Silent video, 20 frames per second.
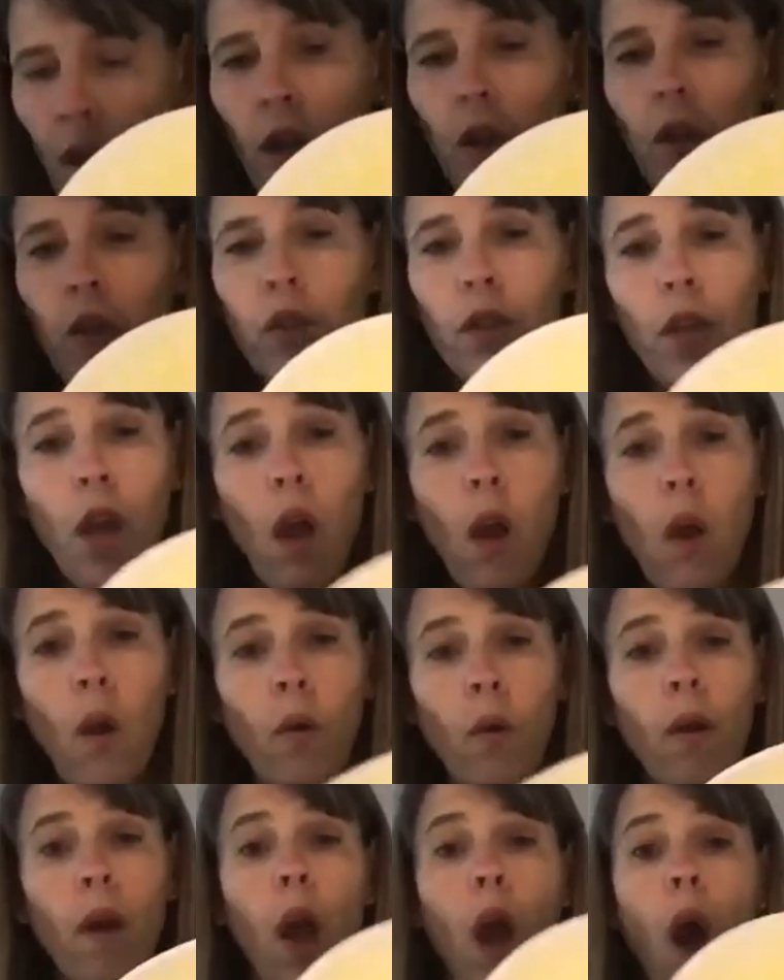
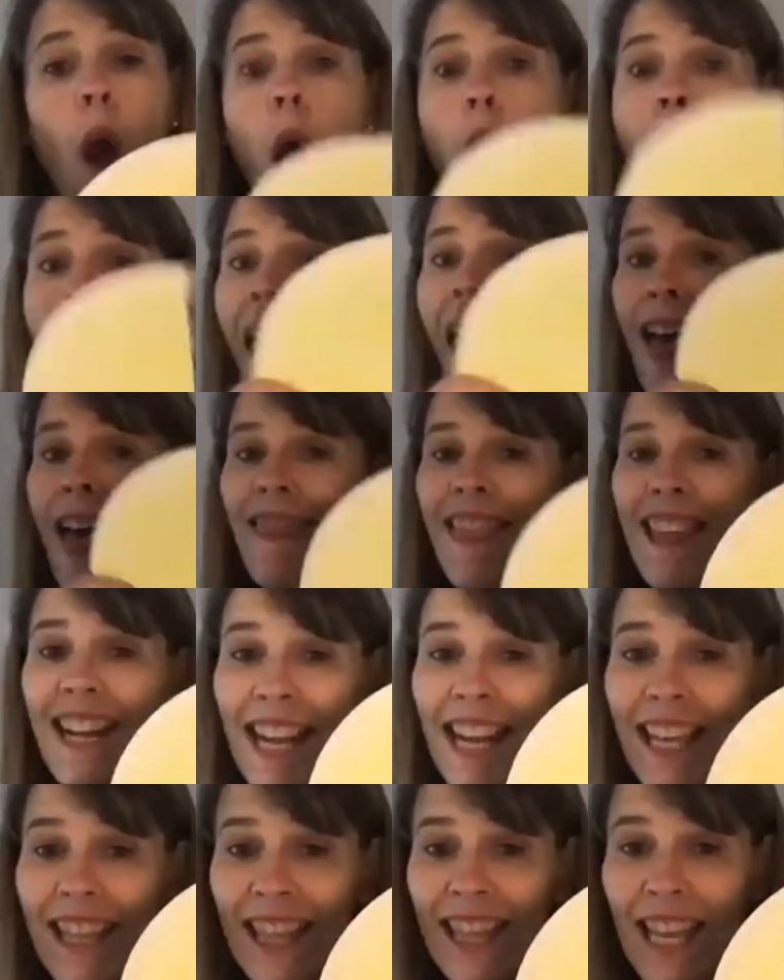So the
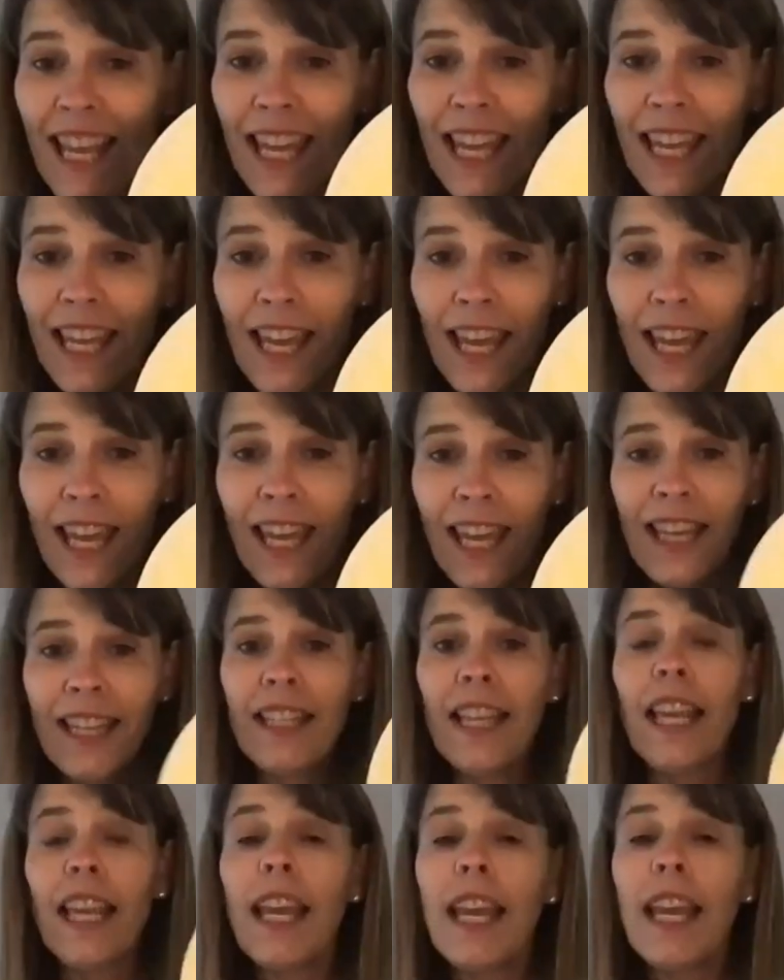neat thing is
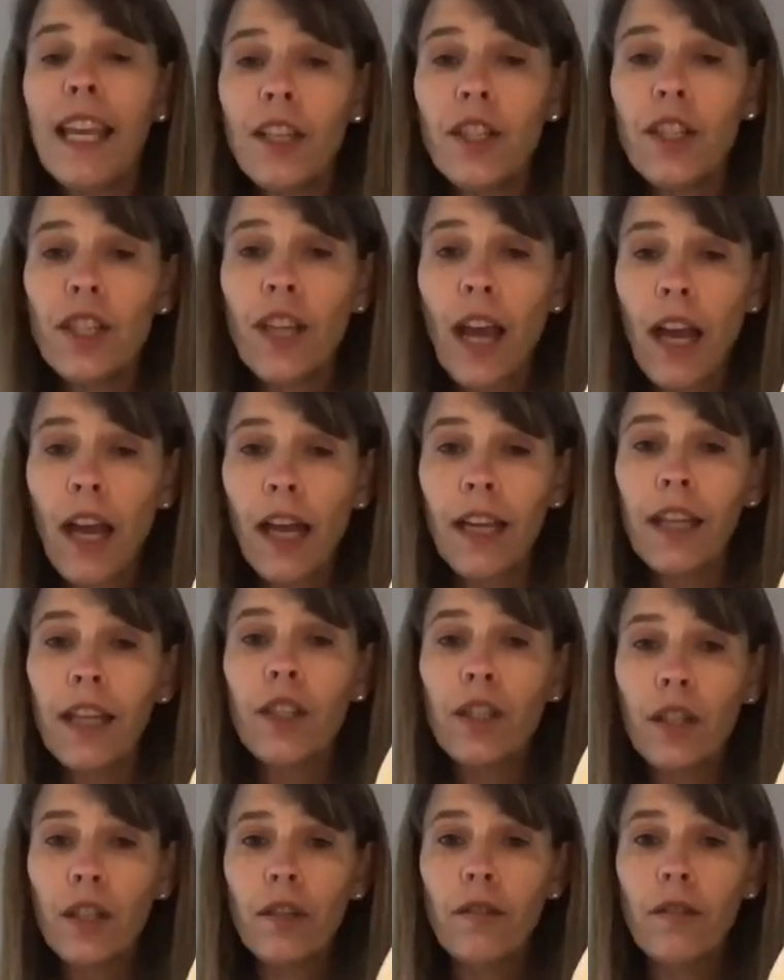each
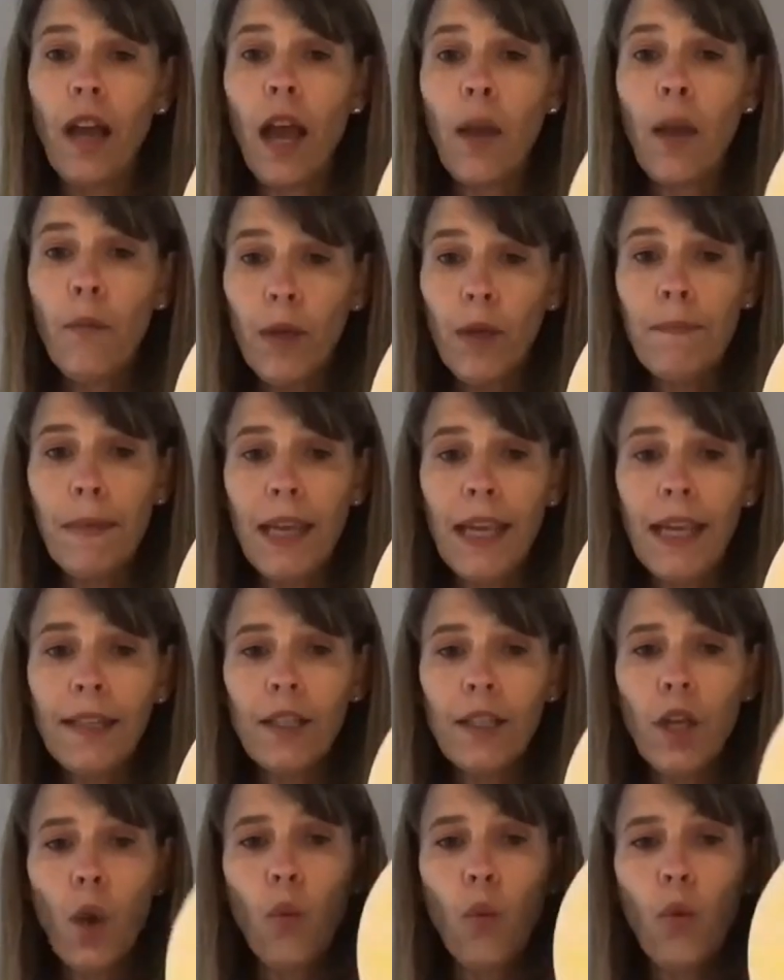time we
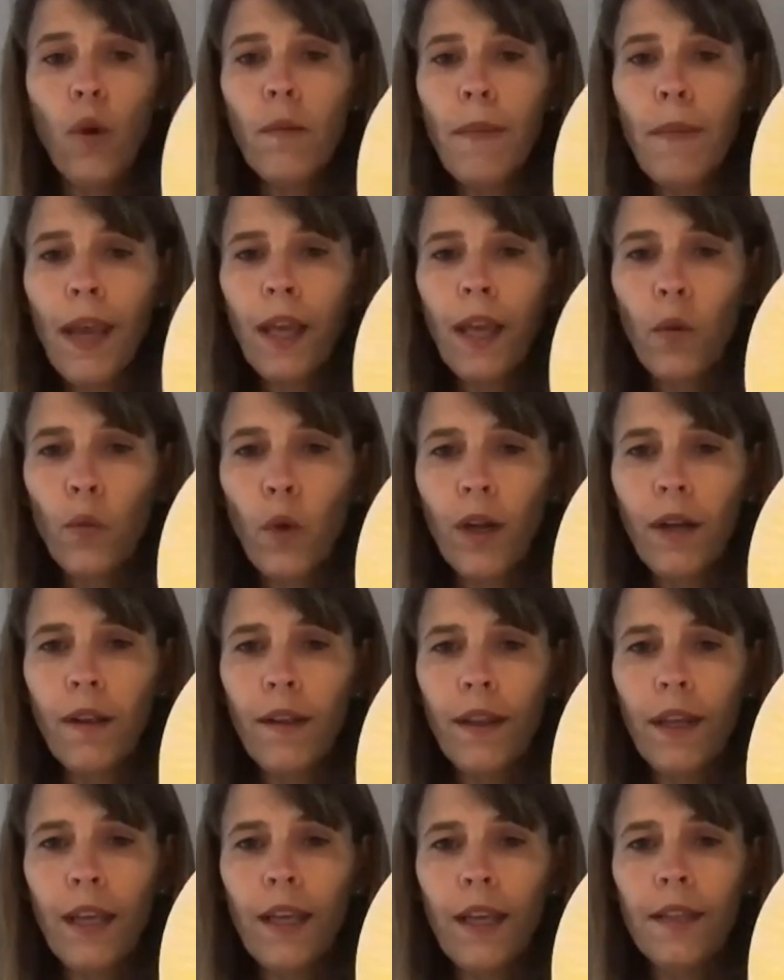meet, we're making one of
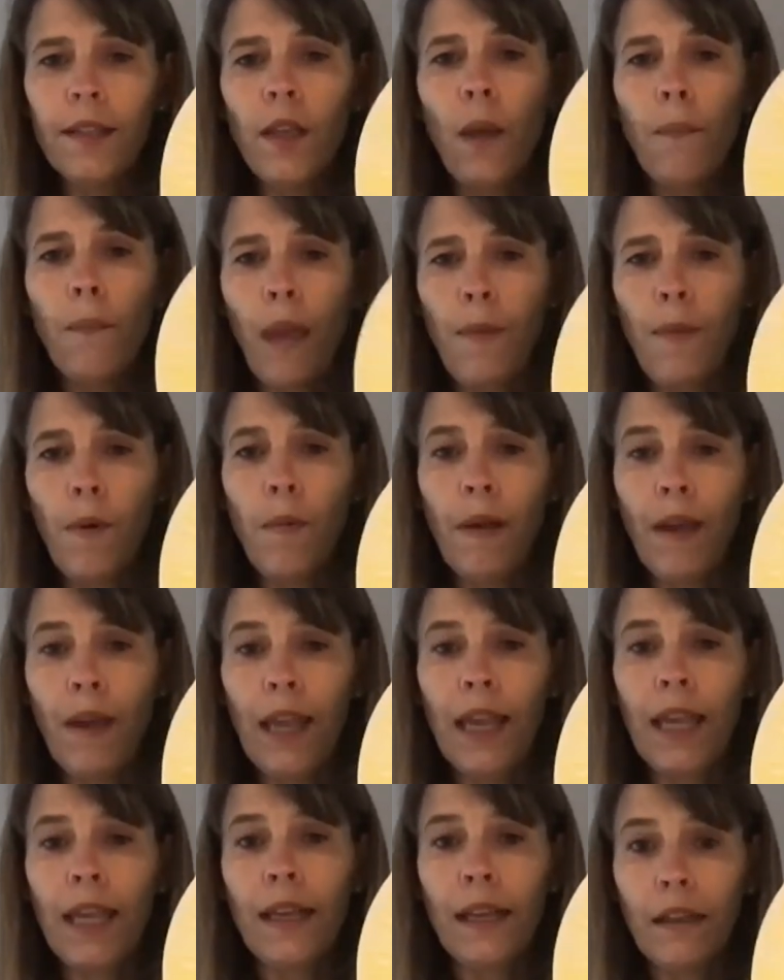these paper
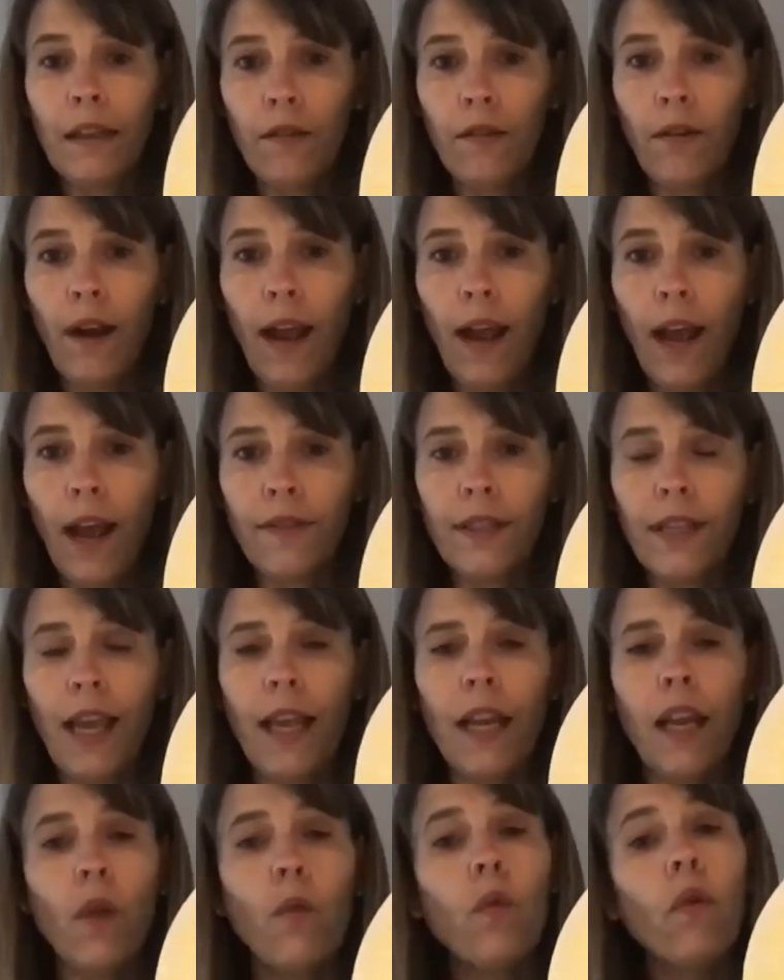plate crafts,
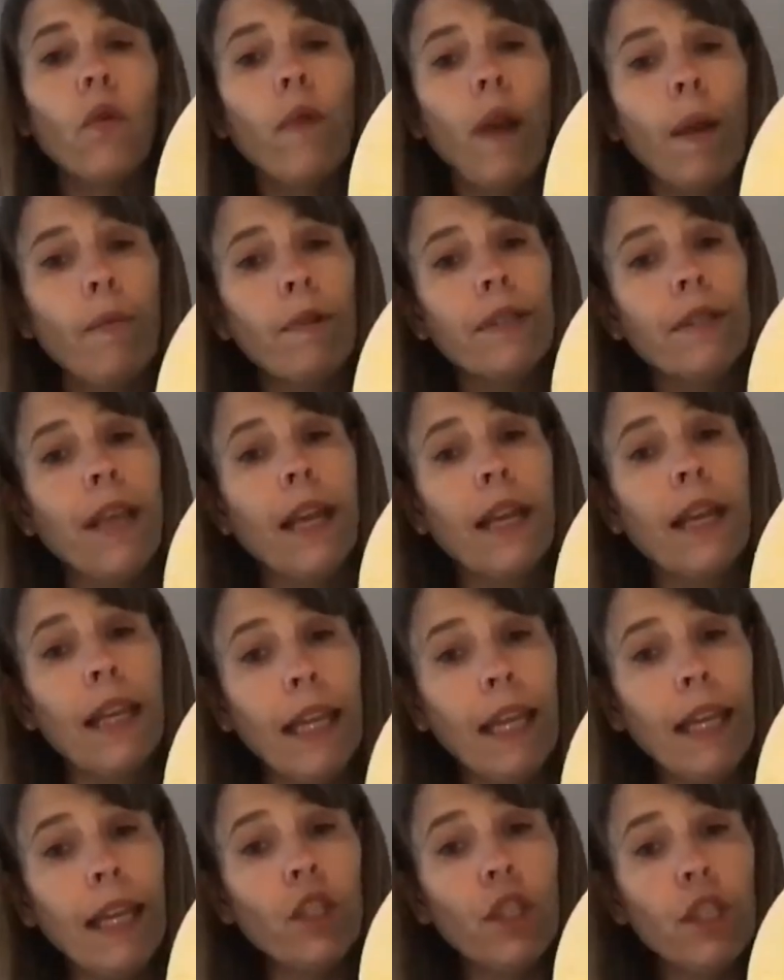and it will represent
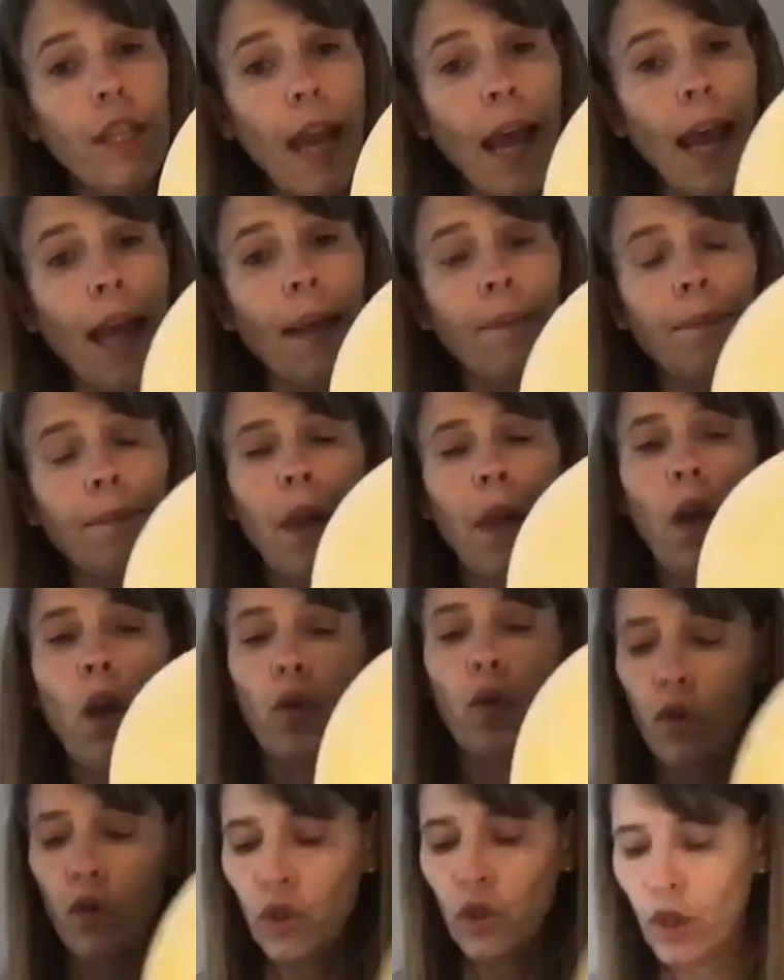each day.
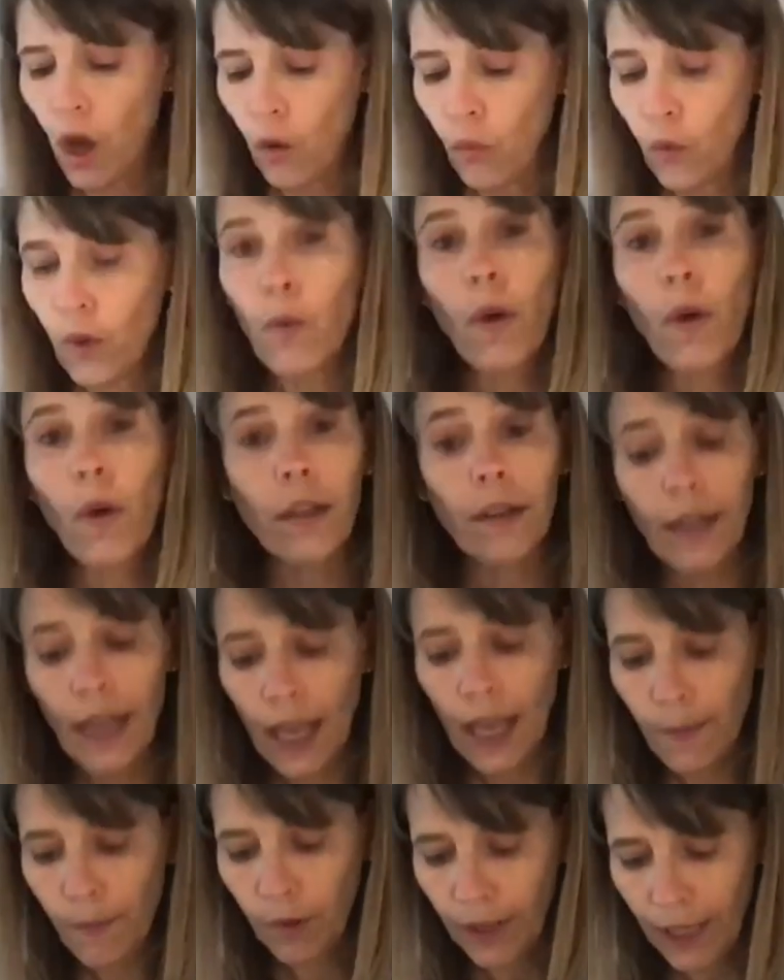So we want to
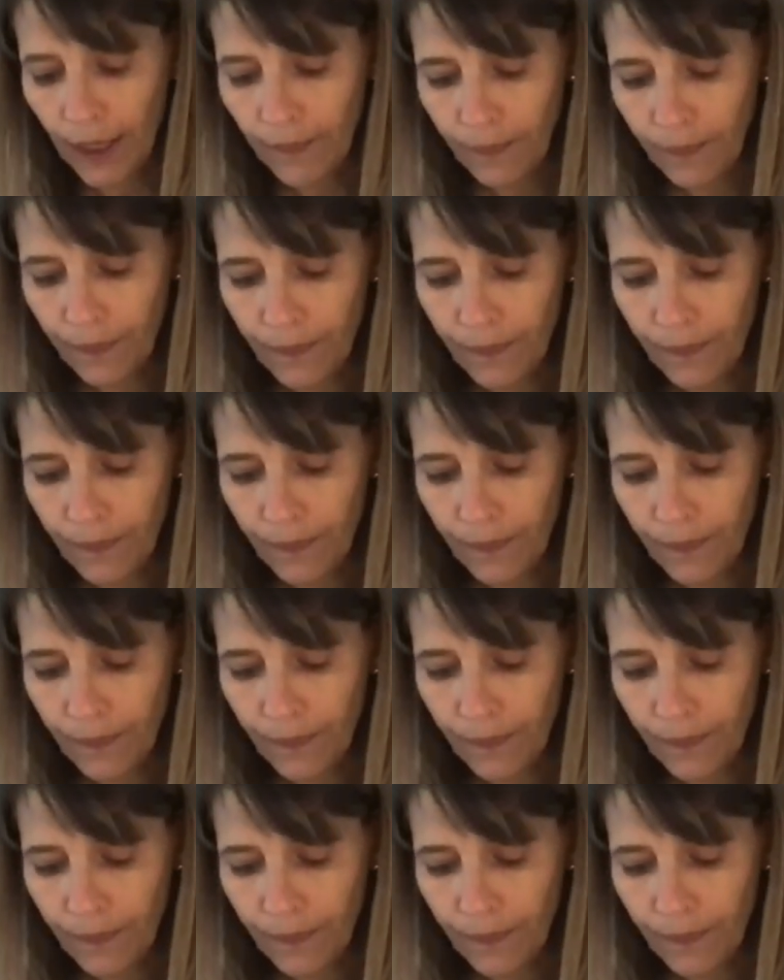label it.